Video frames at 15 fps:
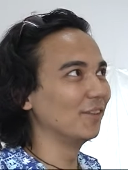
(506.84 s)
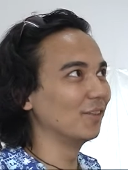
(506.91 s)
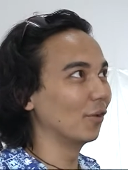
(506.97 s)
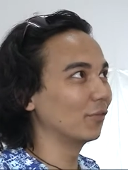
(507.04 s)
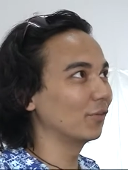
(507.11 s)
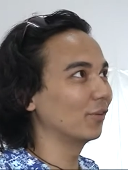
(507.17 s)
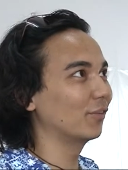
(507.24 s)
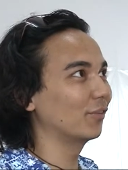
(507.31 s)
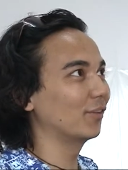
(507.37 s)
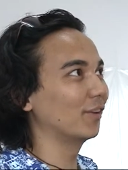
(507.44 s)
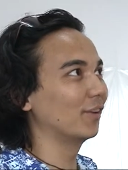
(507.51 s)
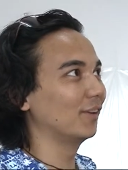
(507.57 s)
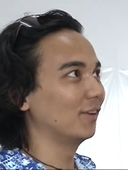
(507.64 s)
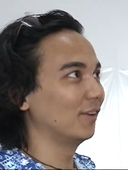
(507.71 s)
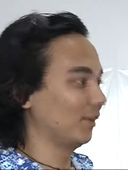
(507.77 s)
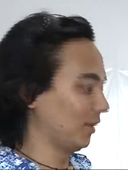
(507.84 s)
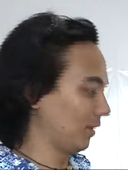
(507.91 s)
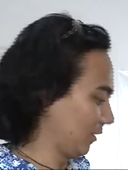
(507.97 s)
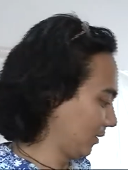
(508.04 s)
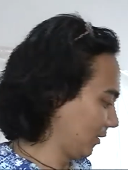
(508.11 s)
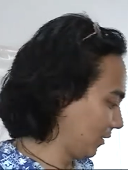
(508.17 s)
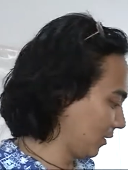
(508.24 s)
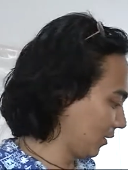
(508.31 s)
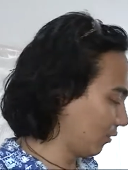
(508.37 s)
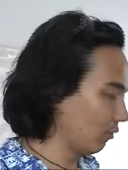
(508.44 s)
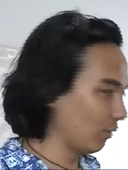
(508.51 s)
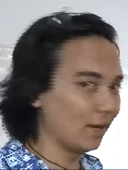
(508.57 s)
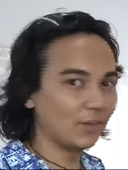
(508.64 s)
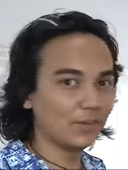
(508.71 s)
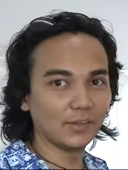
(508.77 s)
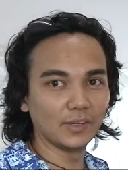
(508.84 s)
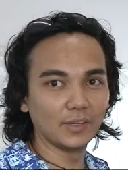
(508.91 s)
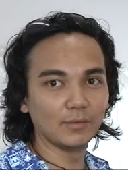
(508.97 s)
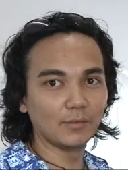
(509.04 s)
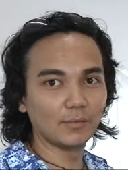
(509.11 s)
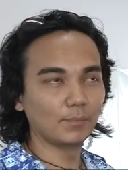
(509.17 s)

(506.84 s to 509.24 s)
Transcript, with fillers: not just creating it,